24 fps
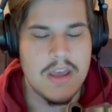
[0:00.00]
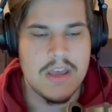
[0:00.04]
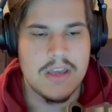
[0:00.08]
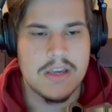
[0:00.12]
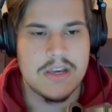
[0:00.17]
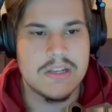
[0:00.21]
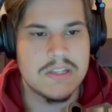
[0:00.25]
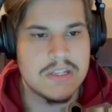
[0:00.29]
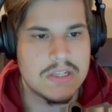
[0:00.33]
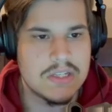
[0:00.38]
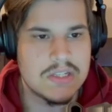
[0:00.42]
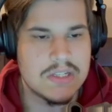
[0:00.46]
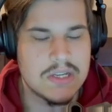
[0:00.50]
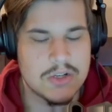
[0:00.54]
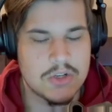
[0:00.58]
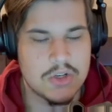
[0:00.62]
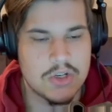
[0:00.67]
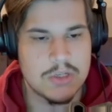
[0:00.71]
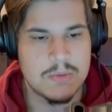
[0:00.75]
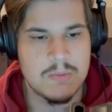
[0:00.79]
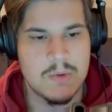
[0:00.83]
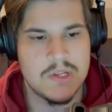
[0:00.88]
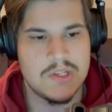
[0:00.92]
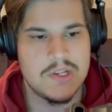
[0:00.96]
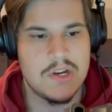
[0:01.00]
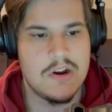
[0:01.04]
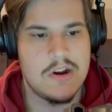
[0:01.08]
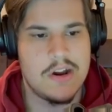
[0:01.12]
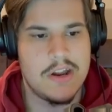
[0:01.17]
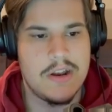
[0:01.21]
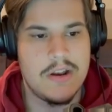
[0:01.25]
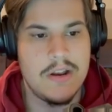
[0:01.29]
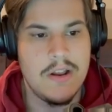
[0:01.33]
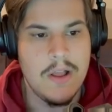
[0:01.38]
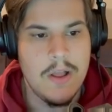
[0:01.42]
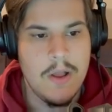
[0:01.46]
Because he's such a small
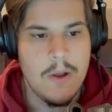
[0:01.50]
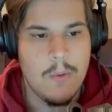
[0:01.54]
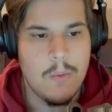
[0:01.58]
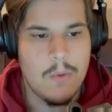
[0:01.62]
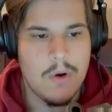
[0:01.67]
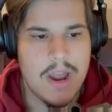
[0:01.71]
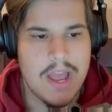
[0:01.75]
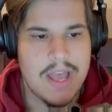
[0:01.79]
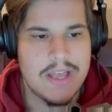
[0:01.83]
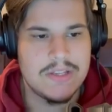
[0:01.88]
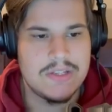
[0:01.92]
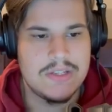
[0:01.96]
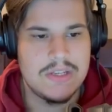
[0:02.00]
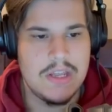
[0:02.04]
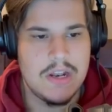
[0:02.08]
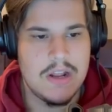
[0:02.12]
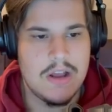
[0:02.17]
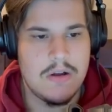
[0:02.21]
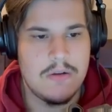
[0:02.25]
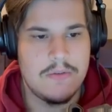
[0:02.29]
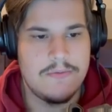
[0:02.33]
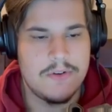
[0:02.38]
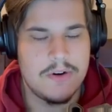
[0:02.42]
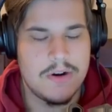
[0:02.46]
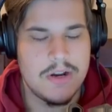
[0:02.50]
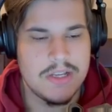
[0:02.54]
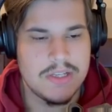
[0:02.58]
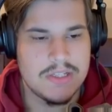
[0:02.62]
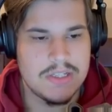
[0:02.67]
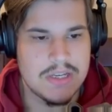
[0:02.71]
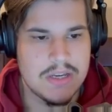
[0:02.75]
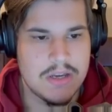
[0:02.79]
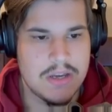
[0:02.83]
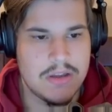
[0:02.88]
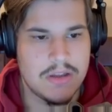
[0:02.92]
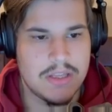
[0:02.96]
target. Whereas, you know,
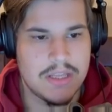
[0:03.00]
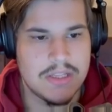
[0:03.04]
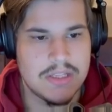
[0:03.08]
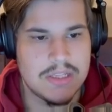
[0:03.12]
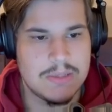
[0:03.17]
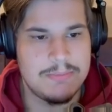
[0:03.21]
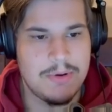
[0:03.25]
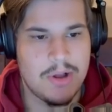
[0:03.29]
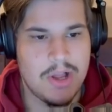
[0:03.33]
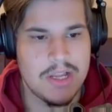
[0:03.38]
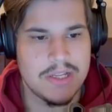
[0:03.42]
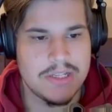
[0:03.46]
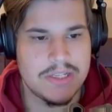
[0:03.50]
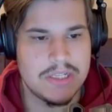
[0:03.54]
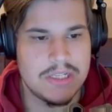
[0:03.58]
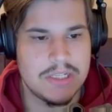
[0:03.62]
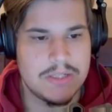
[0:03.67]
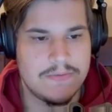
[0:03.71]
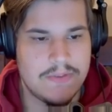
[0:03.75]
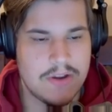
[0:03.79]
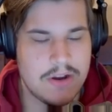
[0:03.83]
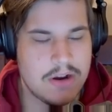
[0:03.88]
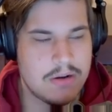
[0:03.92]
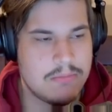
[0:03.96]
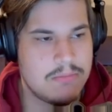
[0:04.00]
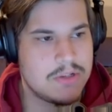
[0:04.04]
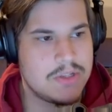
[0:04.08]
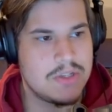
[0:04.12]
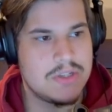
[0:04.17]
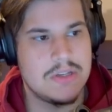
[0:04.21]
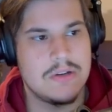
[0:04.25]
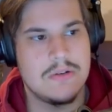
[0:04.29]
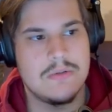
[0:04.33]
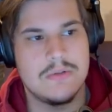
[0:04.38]
Varesa against bosses very much so